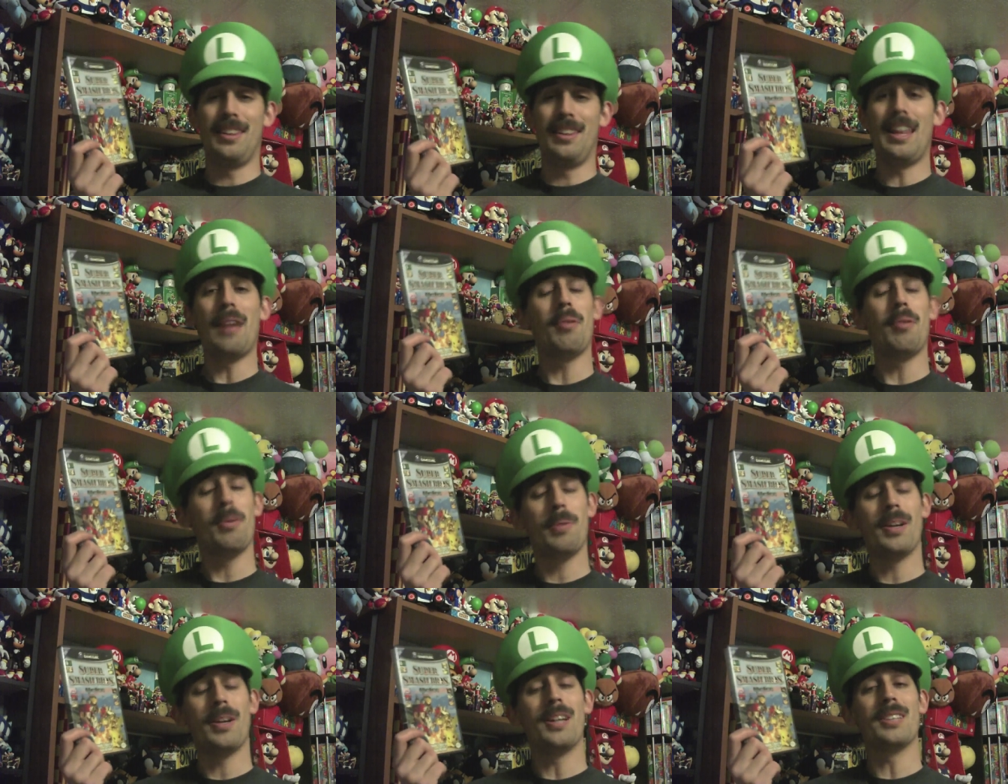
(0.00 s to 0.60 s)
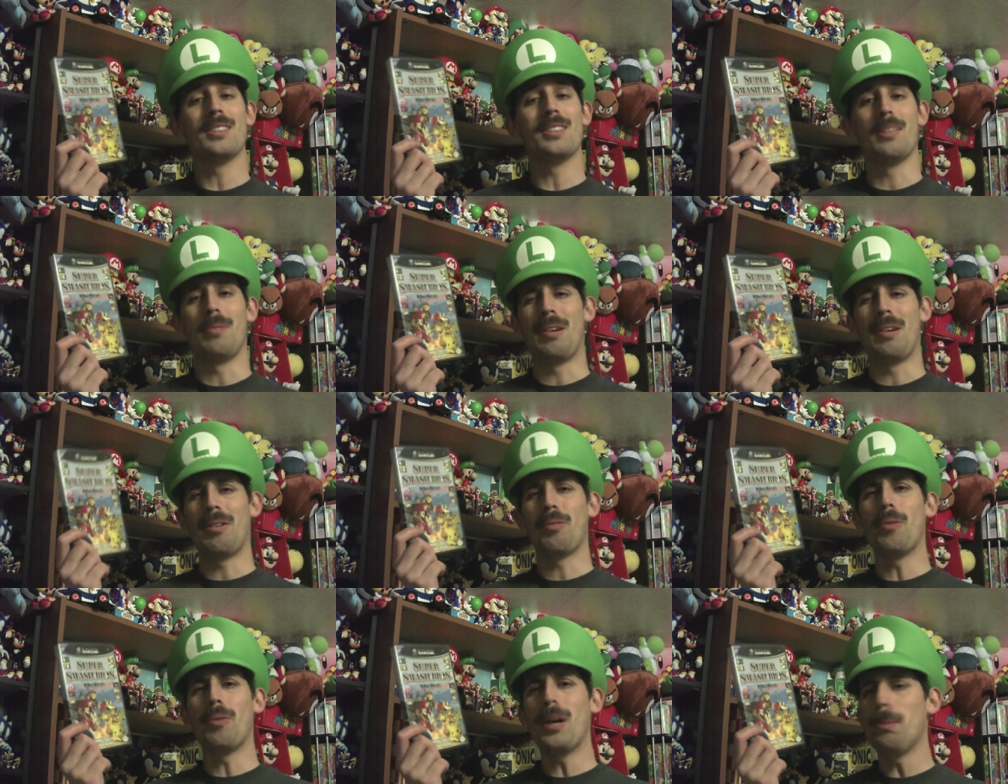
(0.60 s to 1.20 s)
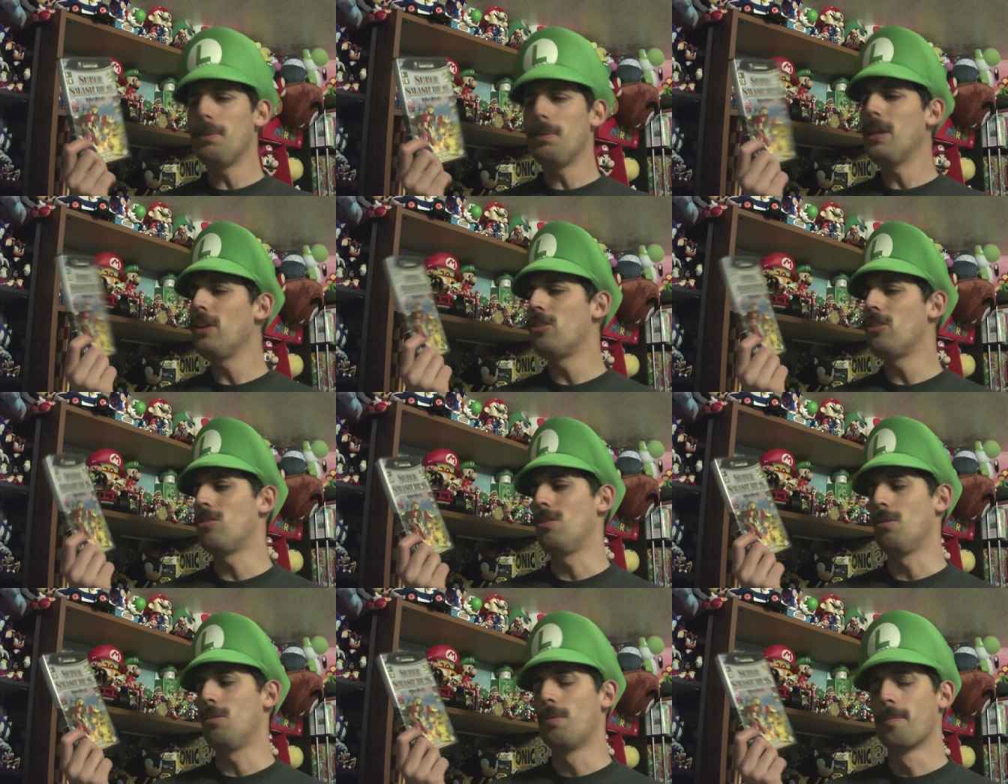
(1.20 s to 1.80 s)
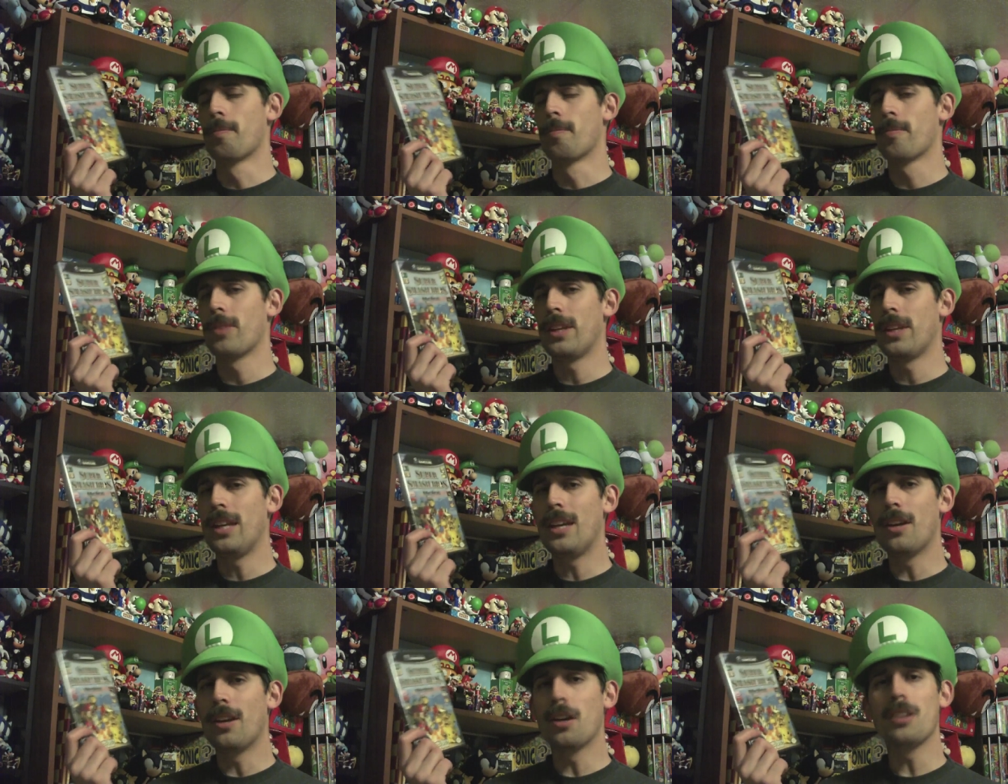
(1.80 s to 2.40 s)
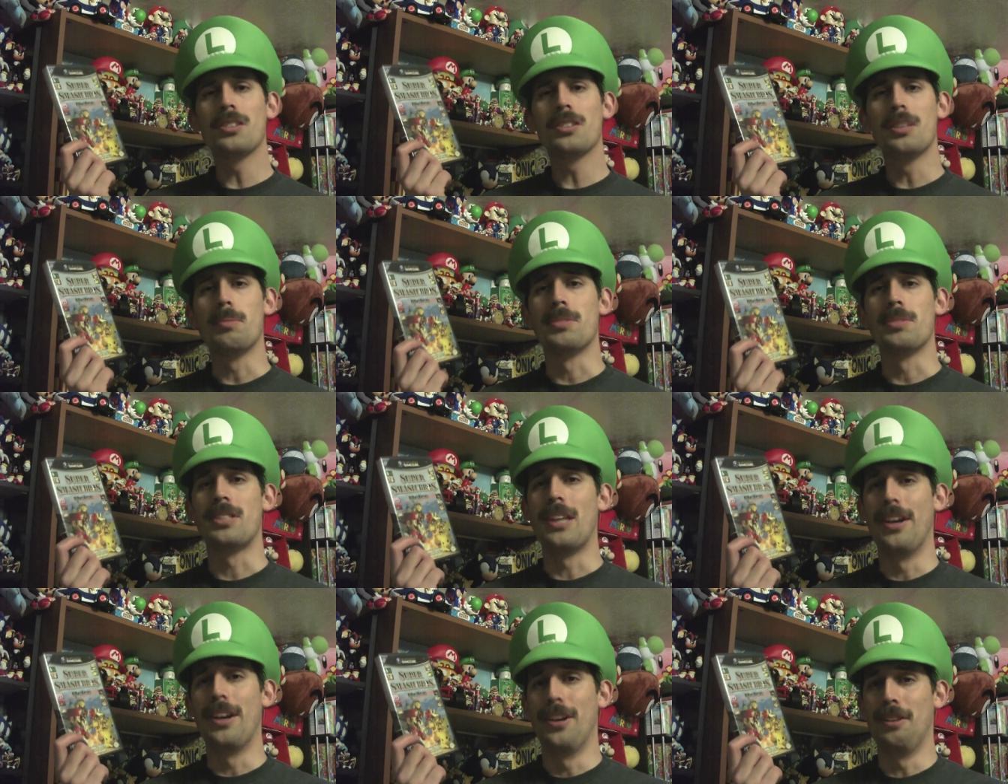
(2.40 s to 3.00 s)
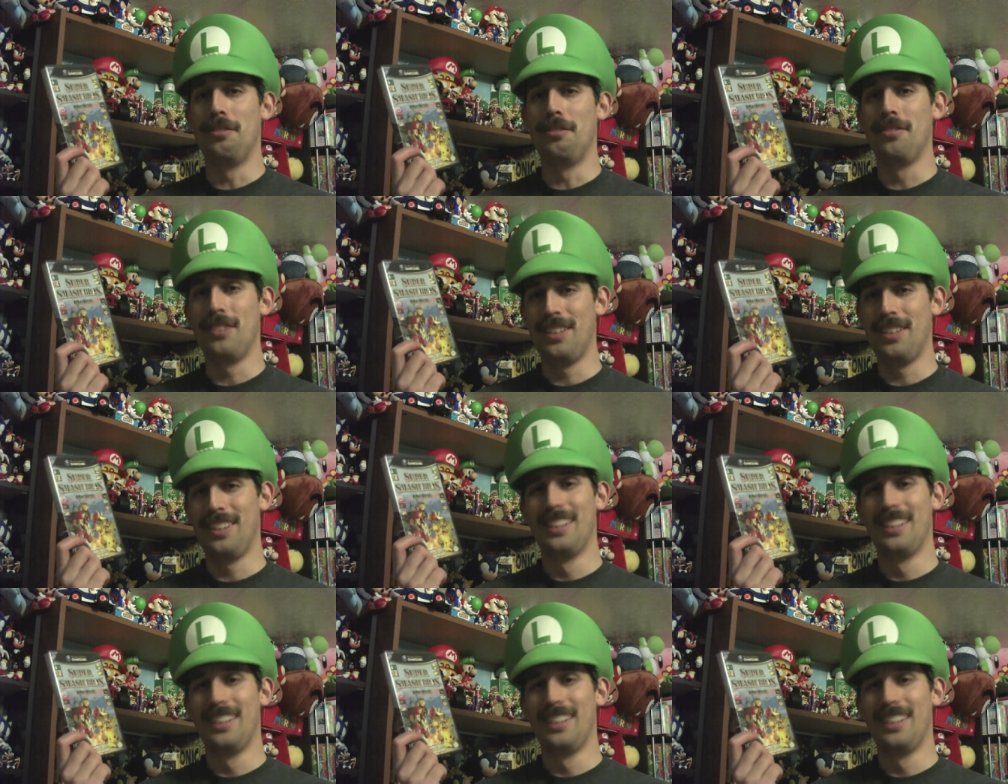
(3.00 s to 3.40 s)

That would have been awesome. Why Pichu? He hurts himself.